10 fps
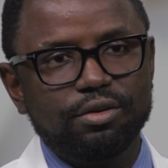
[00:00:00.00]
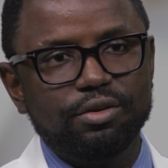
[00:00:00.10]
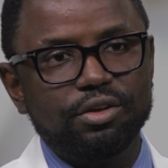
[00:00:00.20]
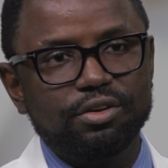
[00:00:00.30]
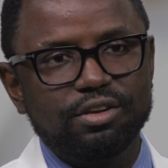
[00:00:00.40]

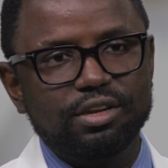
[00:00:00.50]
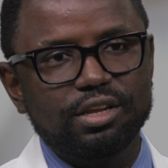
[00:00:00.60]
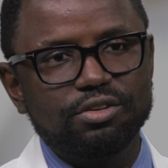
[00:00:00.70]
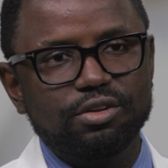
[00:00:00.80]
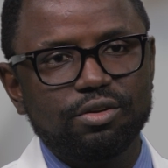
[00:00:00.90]

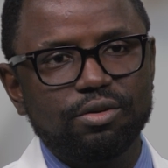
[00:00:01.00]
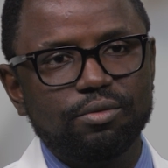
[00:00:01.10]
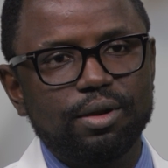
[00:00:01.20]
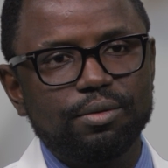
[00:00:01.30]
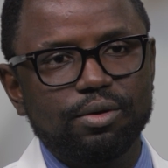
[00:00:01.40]
regurgitation or
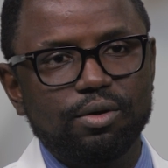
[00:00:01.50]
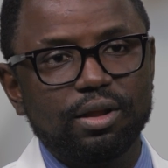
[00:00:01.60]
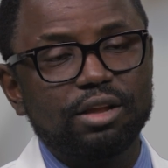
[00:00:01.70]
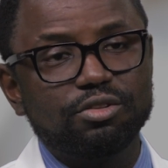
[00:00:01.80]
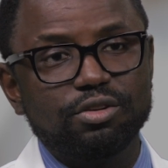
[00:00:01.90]
what we call
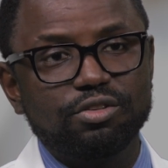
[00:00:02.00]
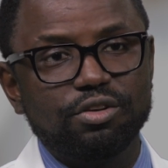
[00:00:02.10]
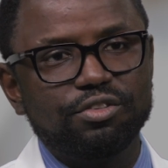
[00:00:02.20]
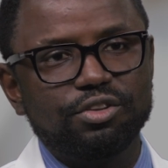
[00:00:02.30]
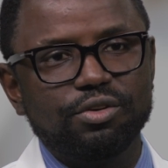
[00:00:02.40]

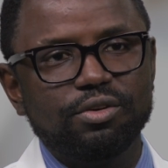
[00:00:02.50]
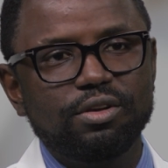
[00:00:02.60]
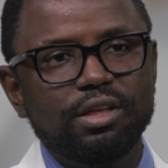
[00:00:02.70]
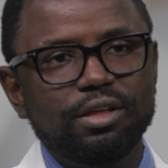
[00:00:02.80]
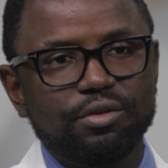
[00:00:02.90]
gastroesophageal
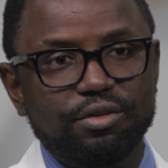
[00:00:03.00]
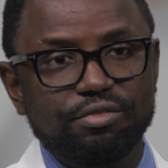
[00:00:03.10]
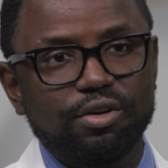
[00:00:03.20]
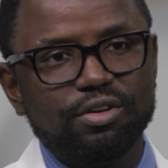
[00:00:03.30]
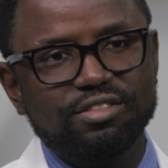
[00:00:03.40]

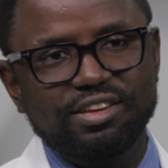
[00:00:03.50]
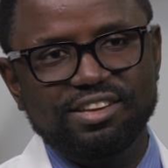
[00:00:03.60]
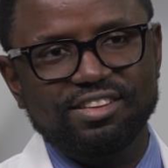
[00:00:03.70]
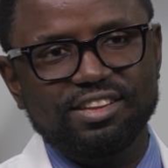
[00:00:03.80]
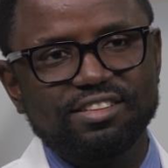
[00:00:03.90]
reflux
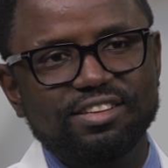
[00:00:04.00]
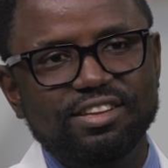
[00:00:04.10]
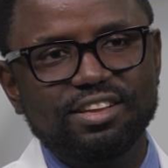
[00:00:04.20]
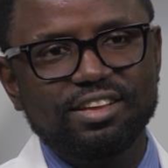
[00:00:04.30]
disease.